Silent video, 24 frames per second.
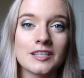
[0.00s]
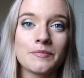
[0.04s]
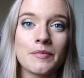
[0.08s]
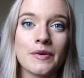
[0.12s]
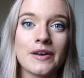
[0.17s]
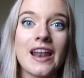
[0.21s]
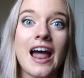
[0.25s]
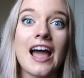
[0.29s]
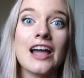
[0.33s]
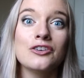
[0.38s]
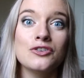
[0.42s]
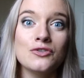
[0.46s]

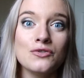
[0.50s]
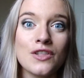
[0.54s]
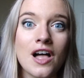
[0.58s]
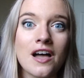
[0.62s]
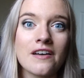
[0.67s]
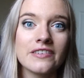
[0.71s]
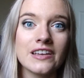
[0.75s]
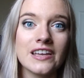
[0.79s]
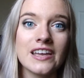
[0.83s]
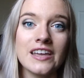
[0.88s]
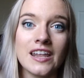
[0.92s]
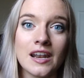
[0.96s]
but I do
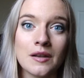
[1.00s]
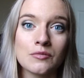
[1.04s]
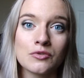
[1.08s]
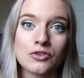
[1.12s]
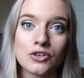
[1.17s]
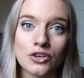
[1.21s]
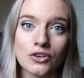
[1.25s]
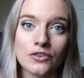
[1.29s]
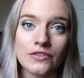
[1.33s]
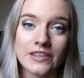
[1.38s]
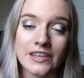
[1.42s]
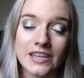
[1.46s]
love it, and I'm
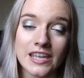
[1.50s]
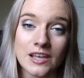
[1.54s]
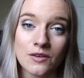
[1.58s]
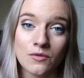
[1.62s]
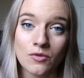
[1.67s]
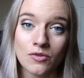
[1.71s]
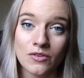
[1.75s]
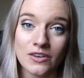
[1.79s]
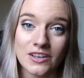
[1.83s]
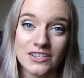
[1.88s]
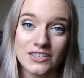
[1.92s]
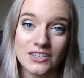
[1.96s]
sure that it
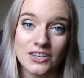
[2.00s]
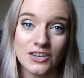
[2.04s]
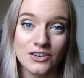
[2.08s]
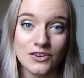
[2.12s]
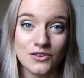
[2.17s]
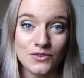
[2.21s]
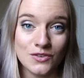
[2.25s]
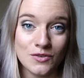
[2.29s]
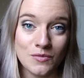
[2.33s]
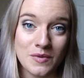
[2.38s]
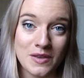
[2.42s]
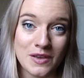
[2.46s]
will
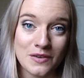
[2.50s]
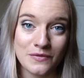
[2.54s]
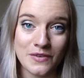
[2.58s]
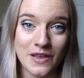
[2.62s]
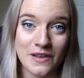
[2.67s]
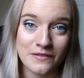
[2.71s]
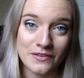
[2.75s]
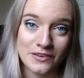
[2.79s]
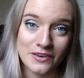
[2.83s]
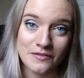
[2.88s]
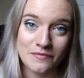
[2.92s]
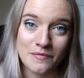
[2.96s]
continue to be a
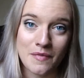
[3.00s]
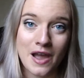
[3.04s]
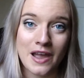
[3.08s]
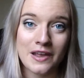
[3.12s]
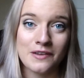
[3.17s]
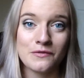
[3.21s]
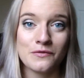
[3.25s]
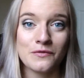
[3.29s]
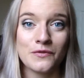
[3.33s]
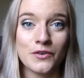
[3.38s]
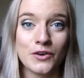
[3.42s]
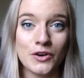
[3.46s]
favorite of
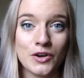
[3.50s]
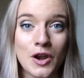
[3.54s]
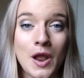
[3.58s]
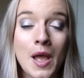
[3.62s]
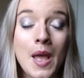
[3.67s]
mine for